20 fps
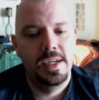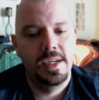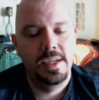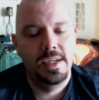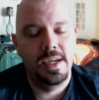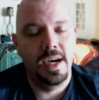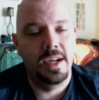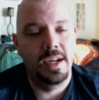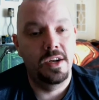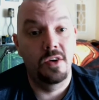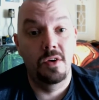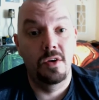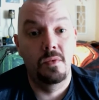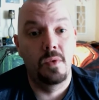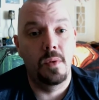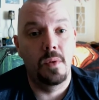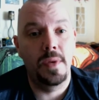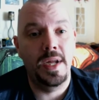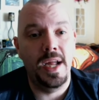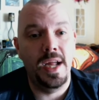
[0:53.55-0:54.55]
kind of doing
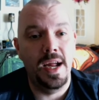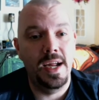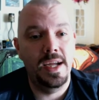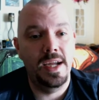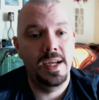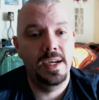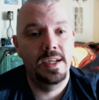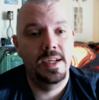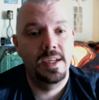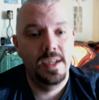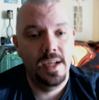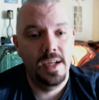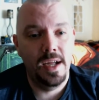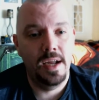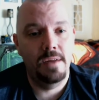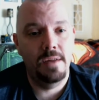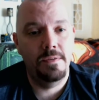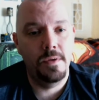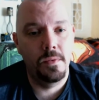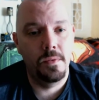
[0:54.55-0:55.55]
what we can, and
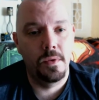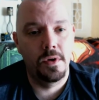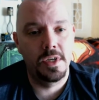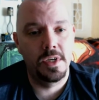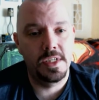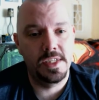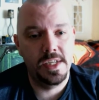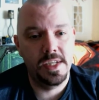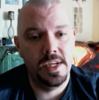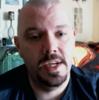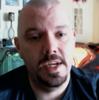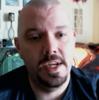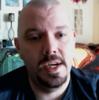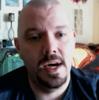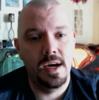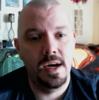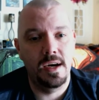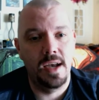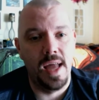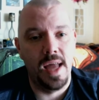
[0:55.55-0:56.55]
if you want to see
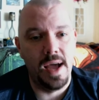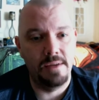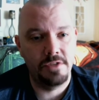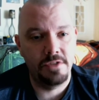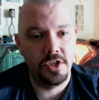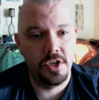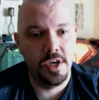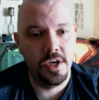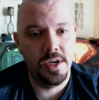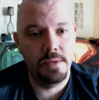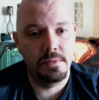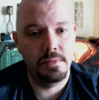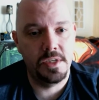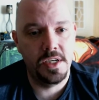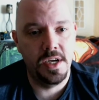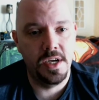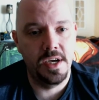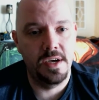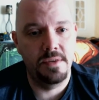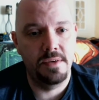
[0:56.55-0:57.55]
our live stream
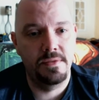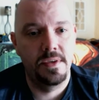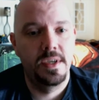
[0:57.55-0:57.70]
stuff,